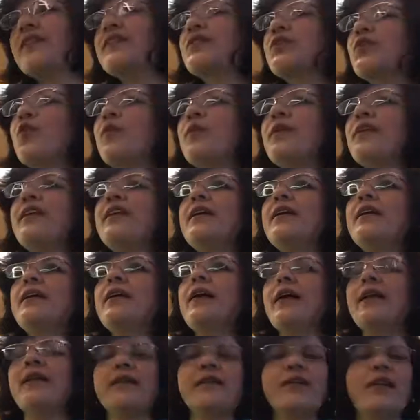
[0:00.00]
so many
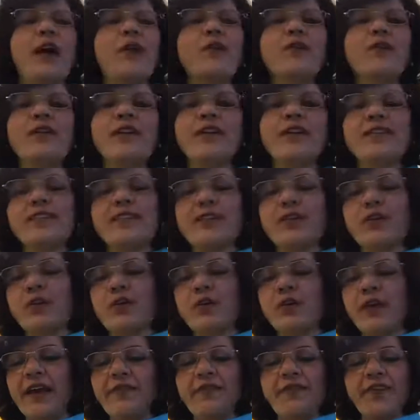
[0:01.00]
and countless,
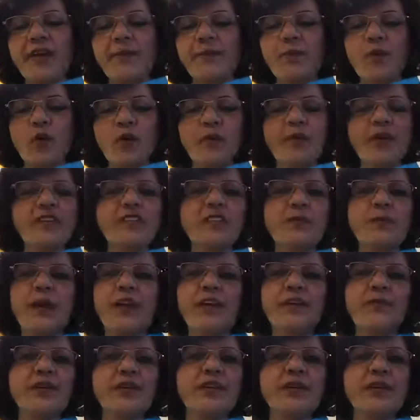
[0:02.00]
every moment
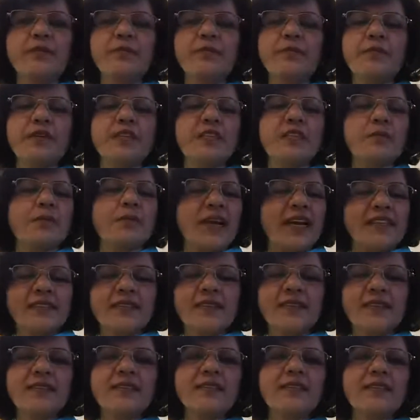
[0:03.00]
spent with him is
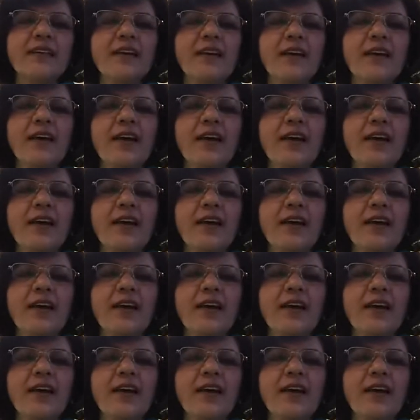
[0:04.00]
priceless.